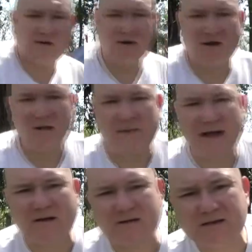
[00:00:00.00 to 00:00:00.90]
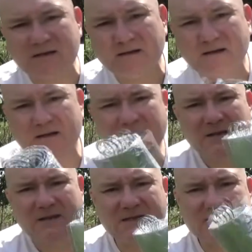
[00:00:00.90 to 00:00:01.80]
to talk about
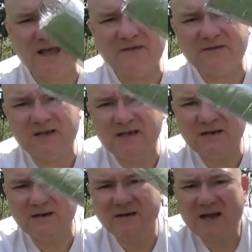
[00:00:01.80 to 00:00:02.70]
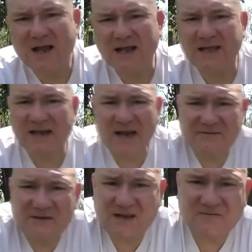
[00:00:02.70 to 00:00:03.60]
this oven here. Again,
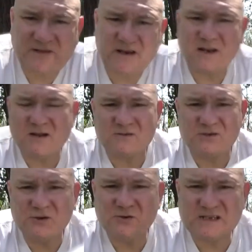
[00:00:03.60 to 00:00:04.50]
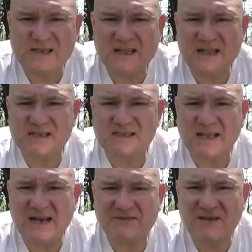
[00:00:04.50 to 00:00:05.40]
I've done videos using this,
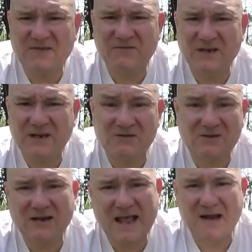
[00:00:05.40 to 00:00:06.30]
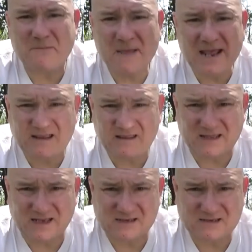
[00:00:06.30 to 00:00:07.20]
and I've done videos on how to make
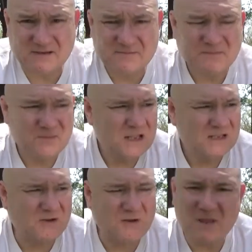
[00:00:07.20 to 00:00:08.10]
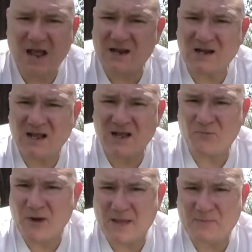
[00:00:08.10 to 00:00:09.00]
this. So I'm not going to
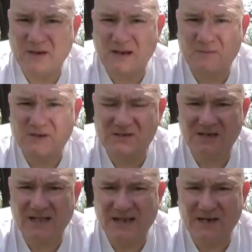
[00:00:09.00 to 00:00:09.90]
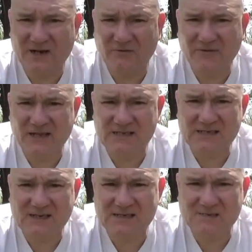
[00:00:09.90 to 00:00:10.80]
unwrap it. I'm just going to let you know
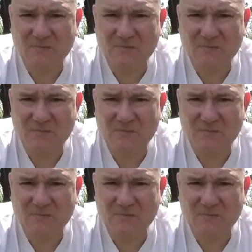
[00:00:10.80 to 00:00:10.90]
this is